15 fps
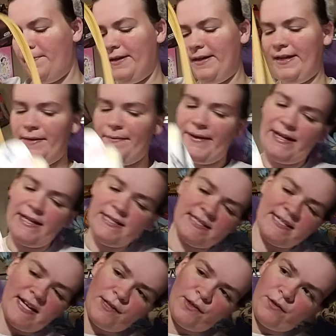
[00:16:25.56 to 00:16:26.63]
But anyway, and
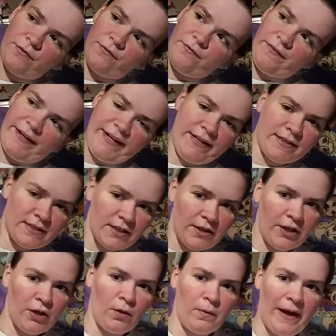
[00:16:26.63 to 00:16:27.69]
it's got little feet, so
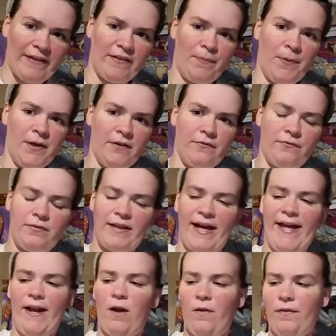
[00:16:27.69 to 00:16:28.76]
you don't have to put it
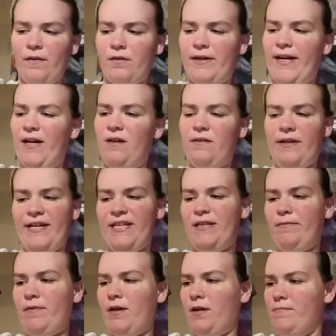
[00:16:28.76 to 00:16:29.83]
flat on the ground to get
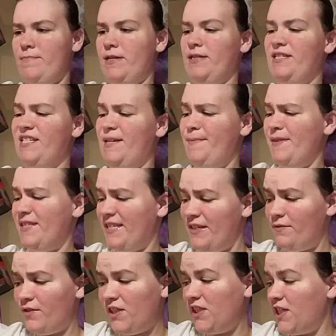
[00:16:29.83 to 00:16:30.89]
the bottom messed up. It's
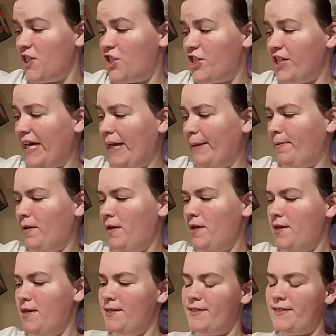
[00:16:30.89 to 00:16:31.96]
in really good shape.
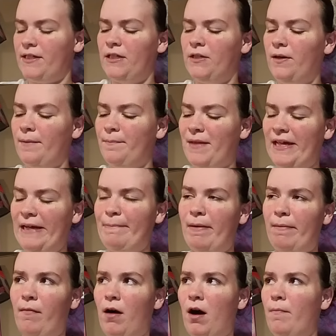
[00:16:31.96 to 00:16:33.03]
So I'm like
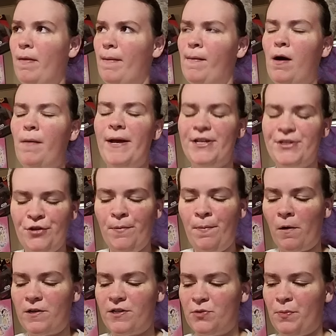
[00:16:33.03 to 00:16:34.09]
my mom. My mom has two
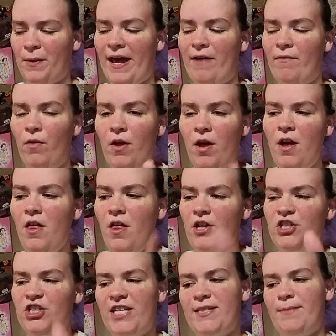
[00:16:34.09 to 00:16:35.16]
purses. We have,
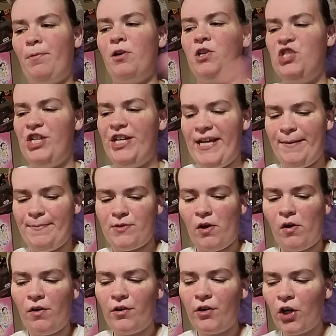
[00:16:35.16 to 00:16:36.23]
she has a purse she keeps
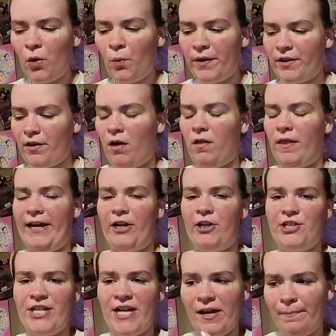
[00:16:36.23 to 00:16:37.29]
on her with all like
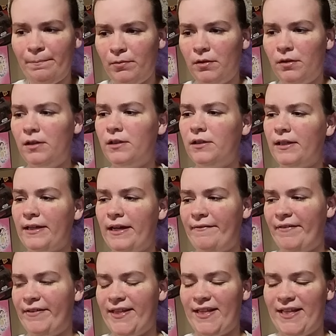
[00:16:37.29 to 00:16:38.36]
her checkbook,
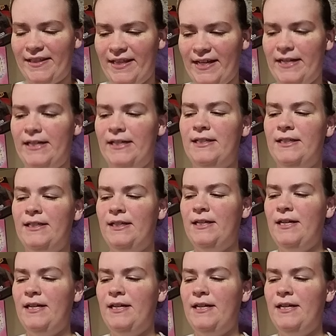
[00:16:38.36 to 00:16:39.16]
everything like that.